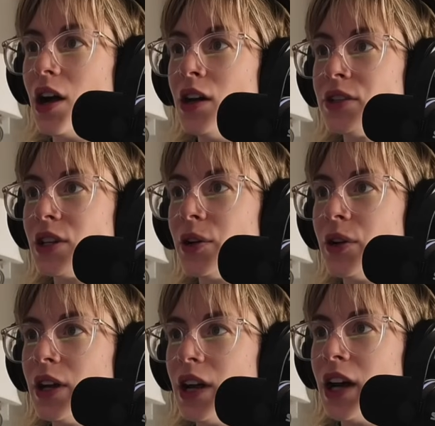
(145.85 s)
Also,
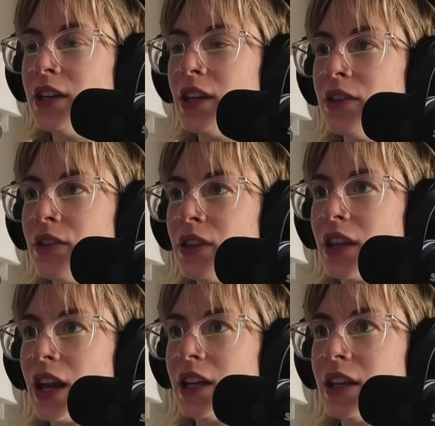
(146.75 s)
another thing
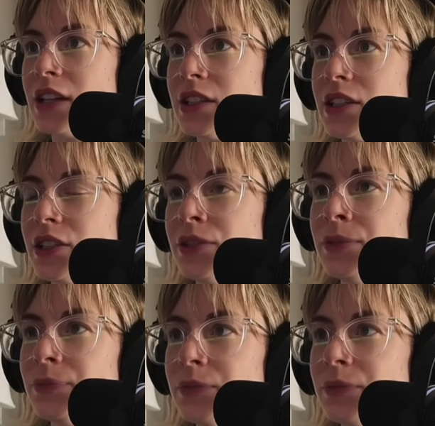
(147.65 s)
that I like to do